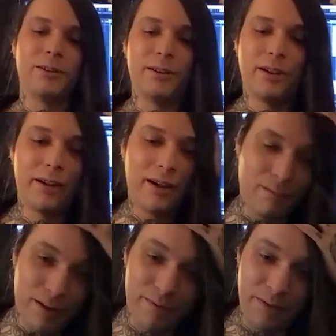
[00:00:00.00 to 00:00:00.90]
I
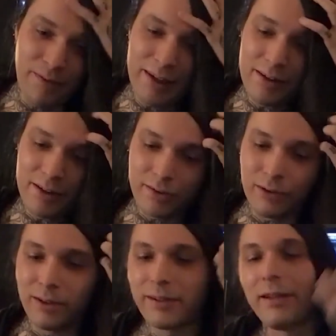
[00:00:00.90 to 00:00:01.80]
was 15 years
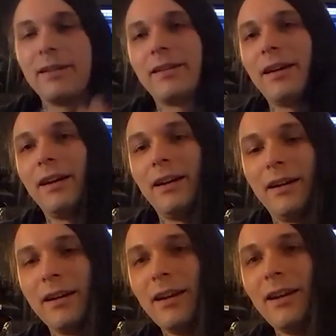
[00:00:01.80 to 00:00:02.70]
old, and
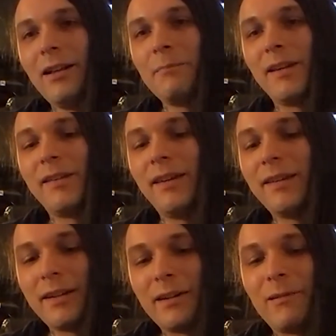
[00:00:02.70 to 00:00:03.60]
my
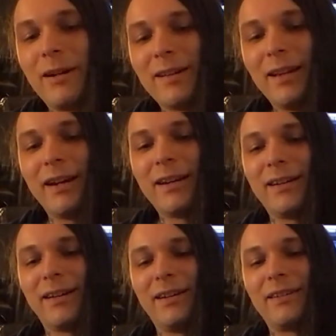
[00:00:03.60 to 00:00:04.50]
sister was like,
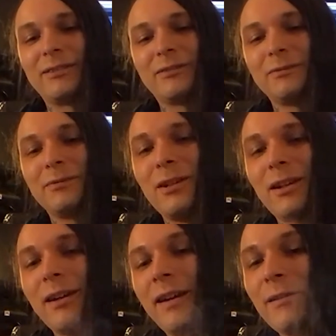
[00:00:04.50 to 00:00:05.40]

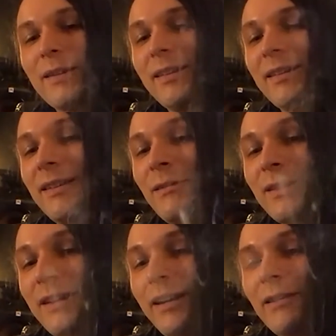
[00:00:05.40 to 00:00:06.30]
she was
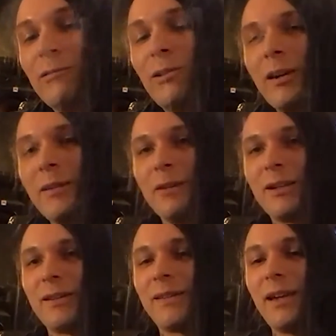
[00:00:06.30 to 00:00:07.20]
kind of worried
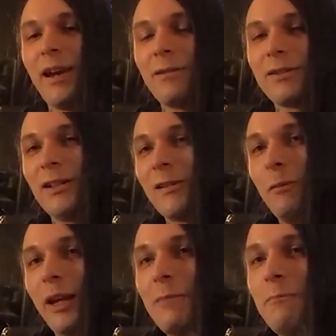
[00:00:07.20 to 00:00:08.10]
because I was just
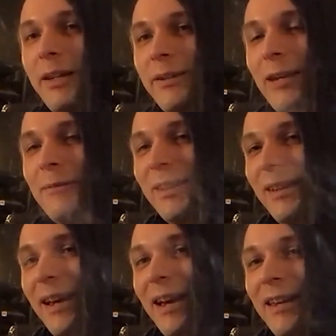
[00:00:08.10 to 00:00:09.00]
playing video games,
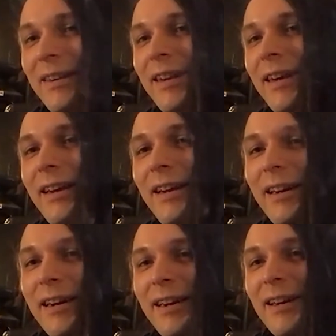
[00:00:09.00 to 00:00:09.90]
and
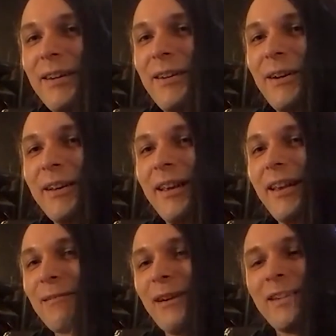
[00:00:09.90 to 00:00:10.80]
that
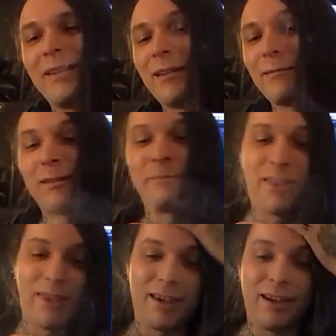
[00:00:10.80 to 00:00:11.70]
was
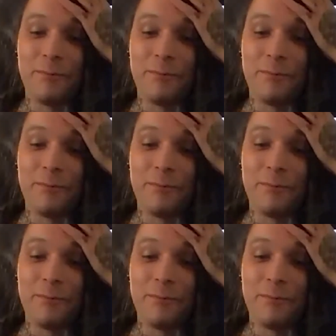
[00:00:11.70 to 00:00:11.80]
my thing.